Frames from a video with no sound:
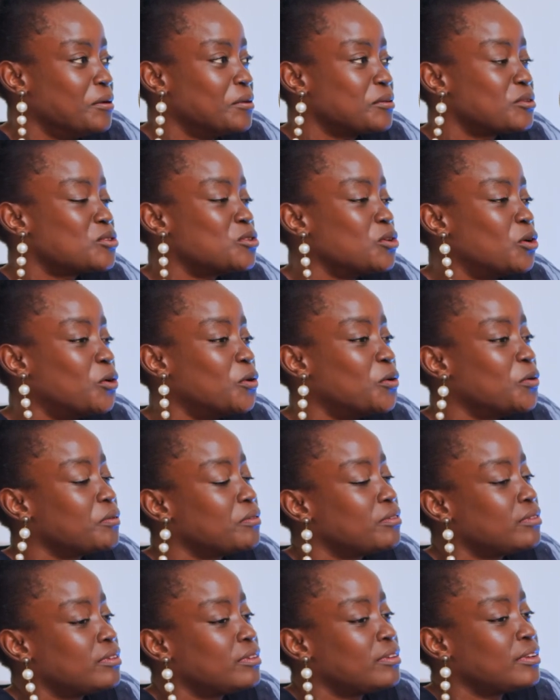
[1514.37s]
So
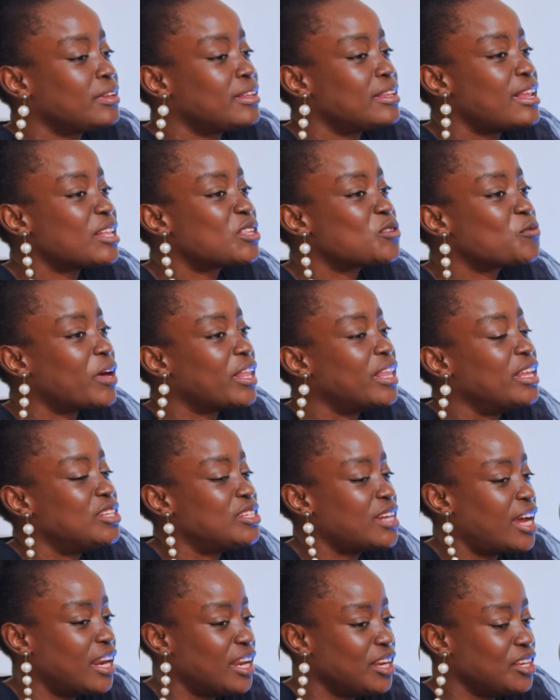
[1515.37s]
that's where the
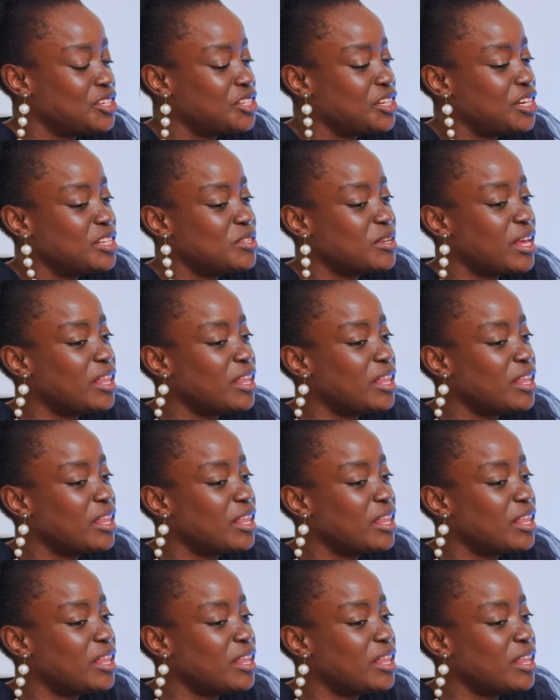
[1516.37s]
challenge is.